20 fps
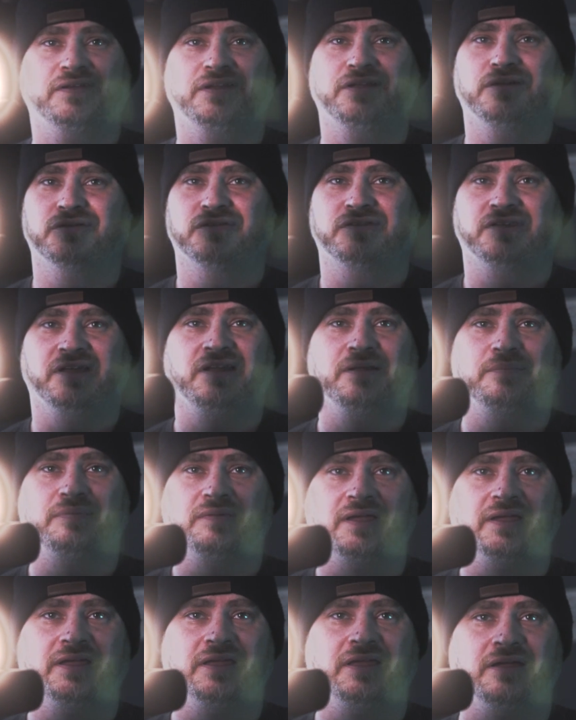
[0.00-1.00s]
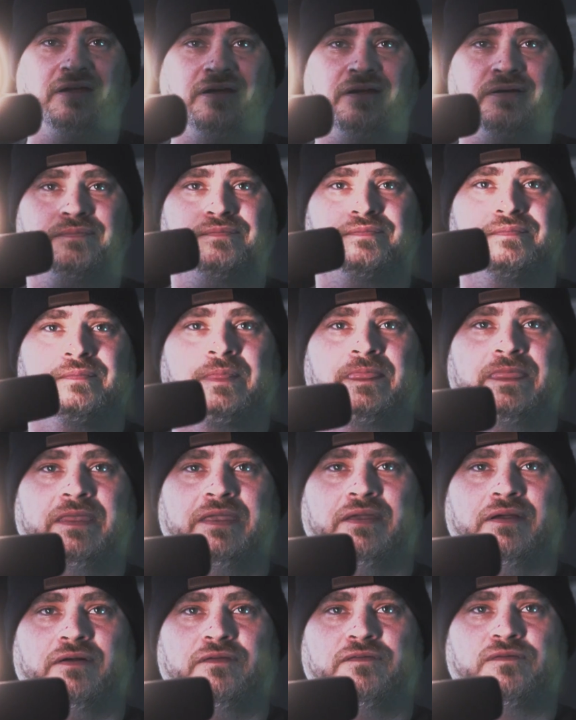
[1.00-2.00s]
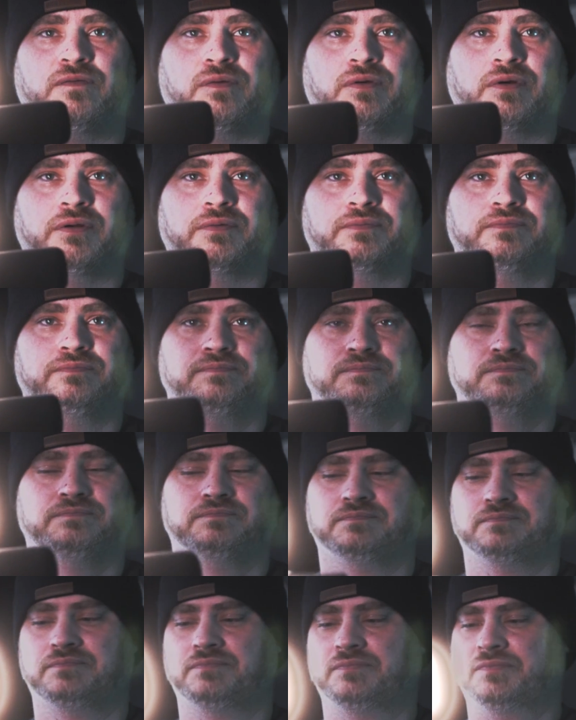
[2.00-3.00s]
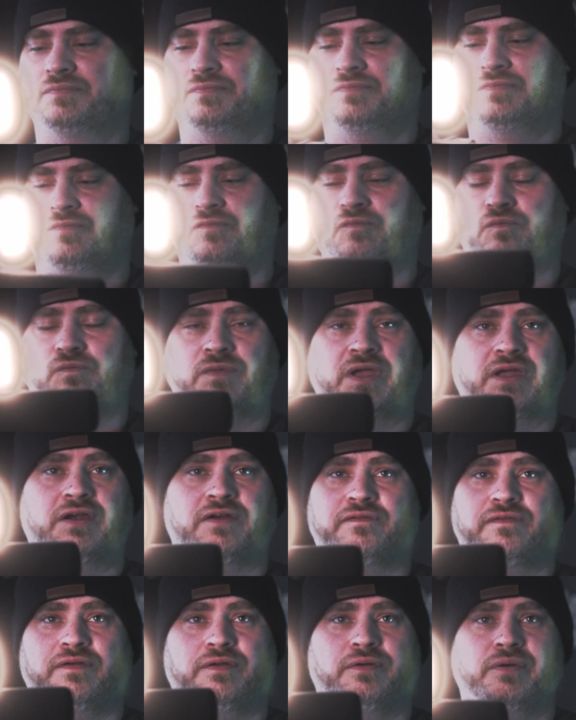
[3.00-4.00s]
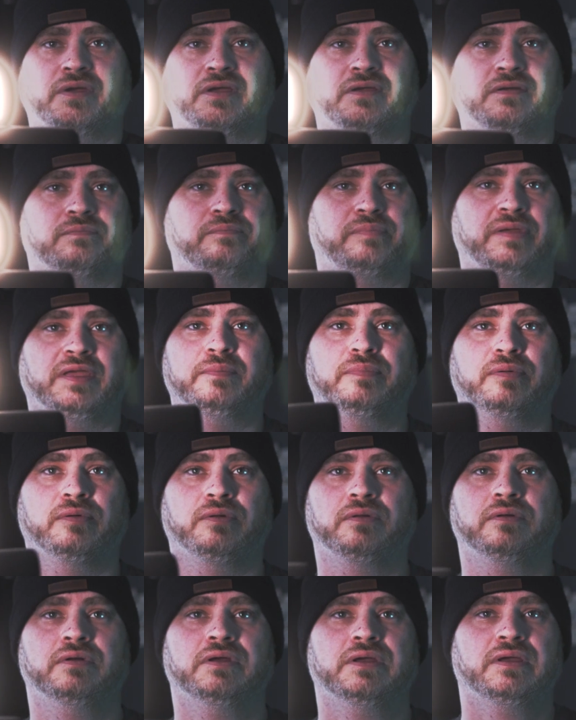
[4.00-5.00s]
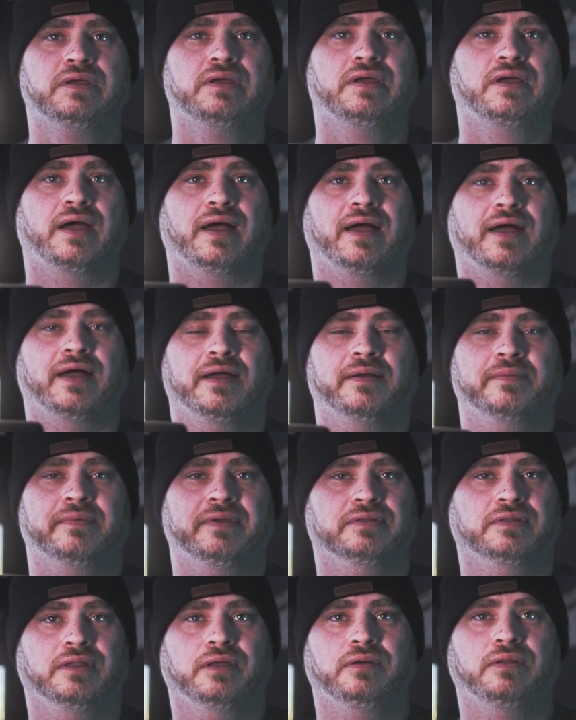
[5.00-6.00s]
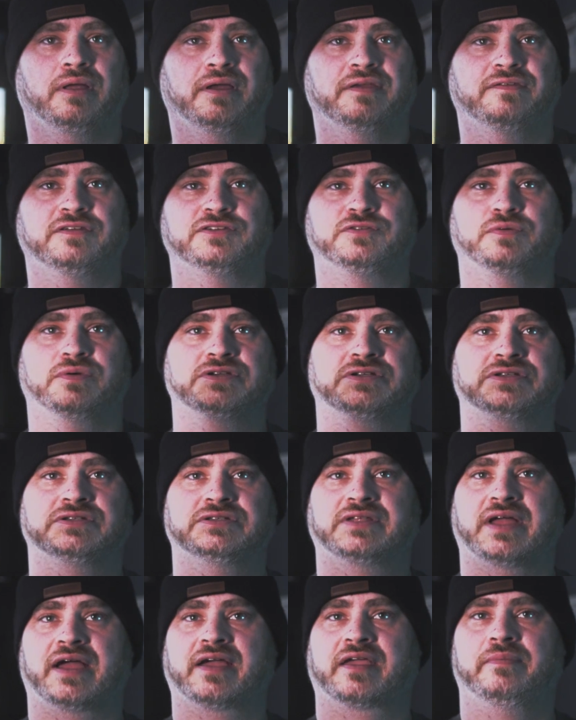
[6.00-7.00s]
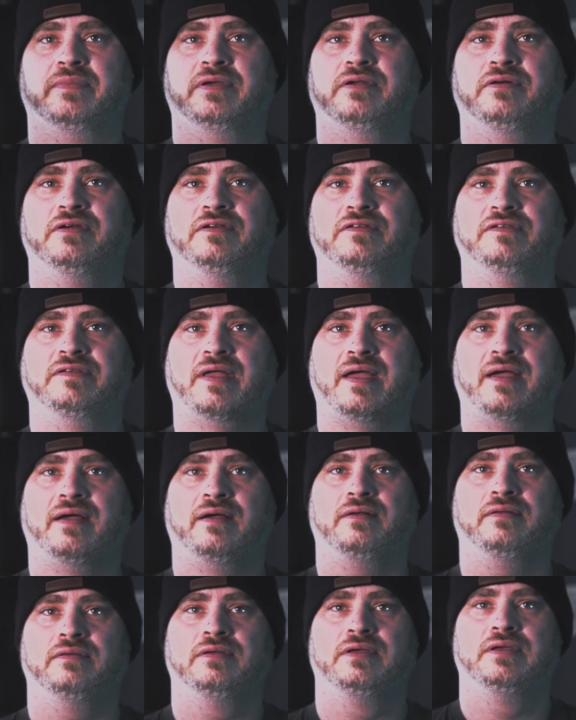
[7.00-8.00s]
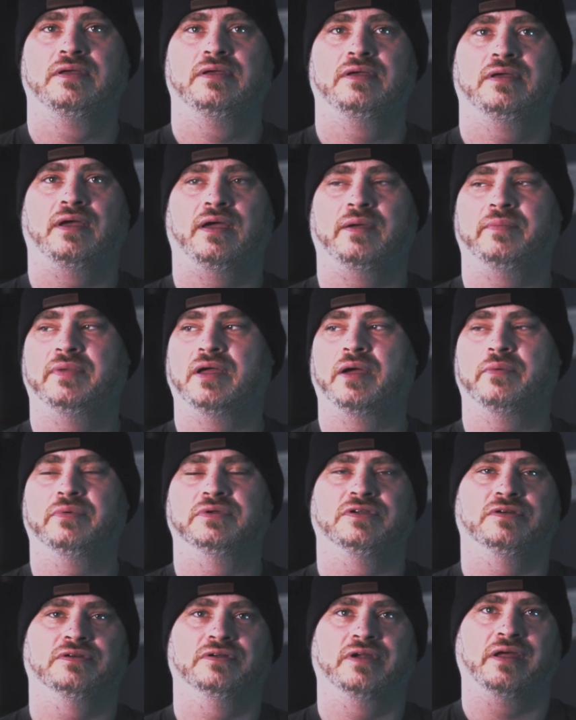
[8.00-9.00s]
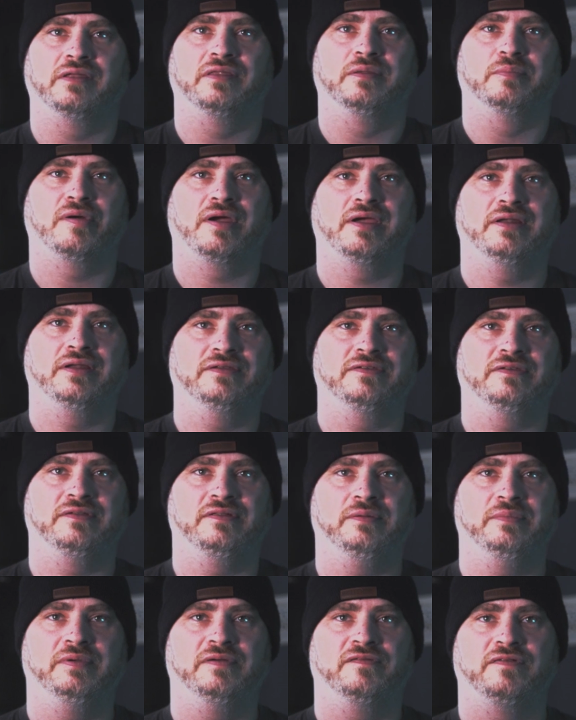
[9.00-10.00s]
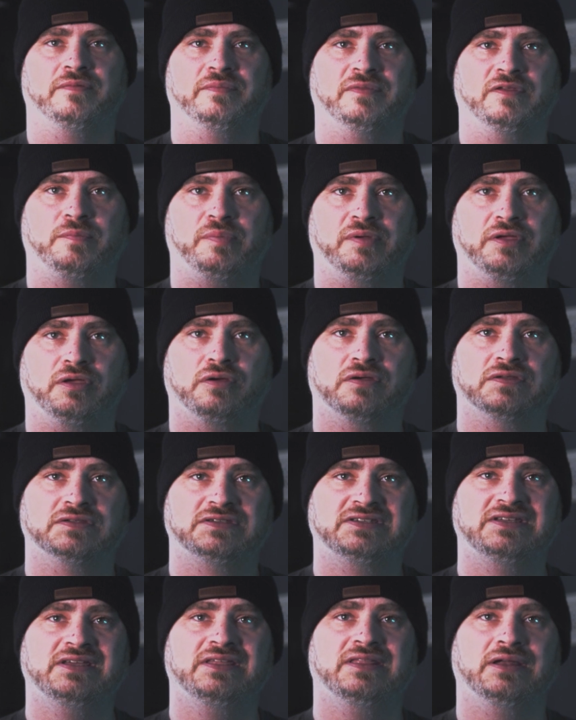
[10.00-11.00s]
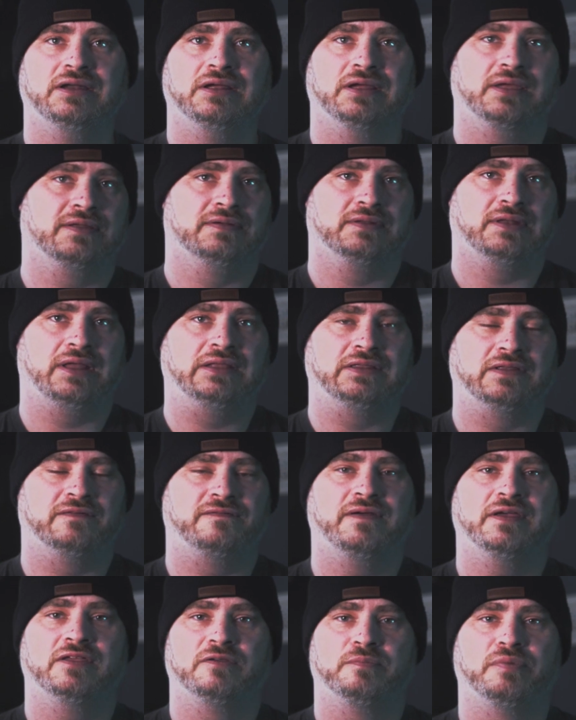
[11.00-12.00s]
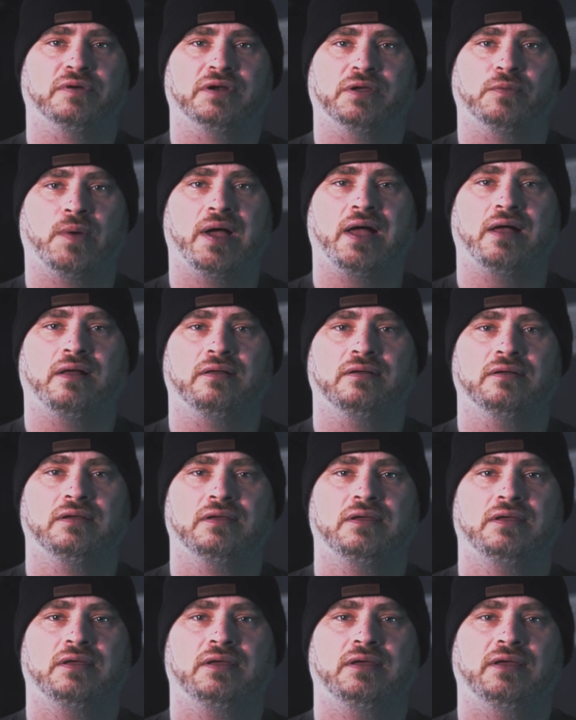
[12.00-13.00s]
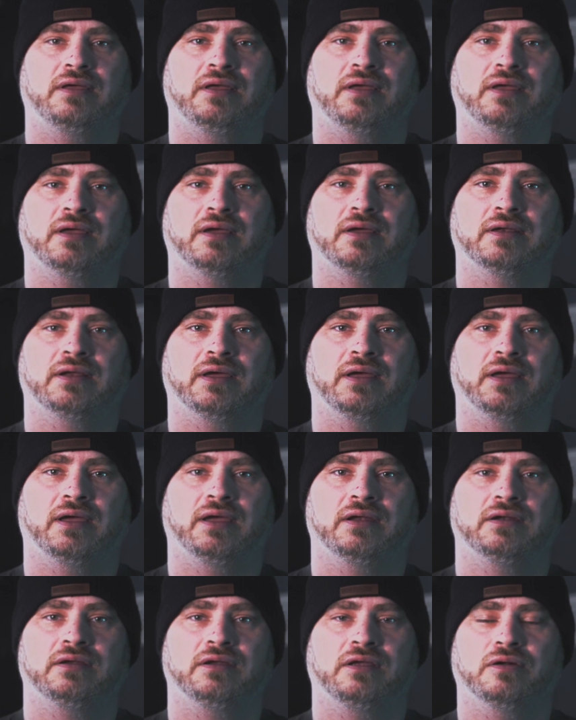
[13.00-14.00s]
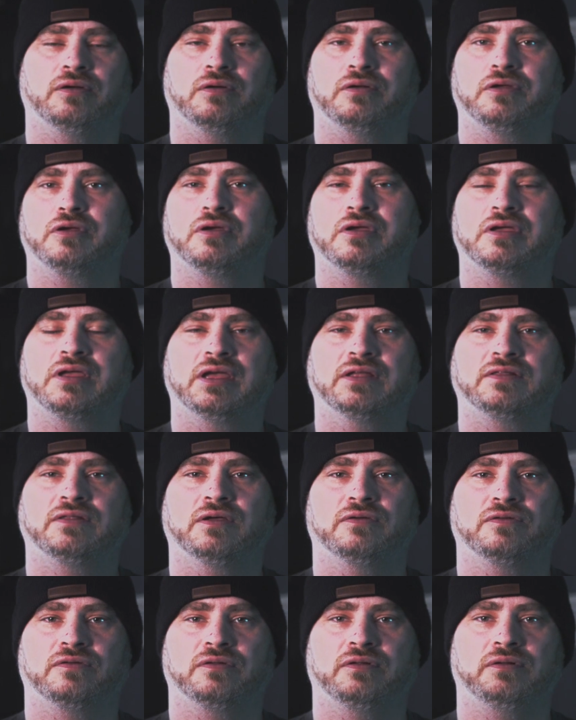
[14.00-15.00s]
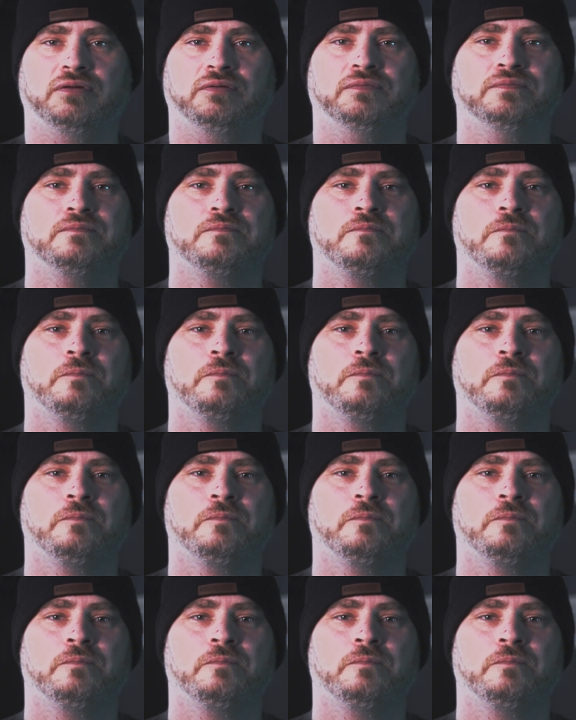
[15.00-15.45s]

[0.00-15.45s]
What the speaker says: video setup light here, for interviewing people in low light situations, documentary style. I mean, I would turn down the brightness a little bit from this, but you can see that it can light the face pretty well. And you can get those little,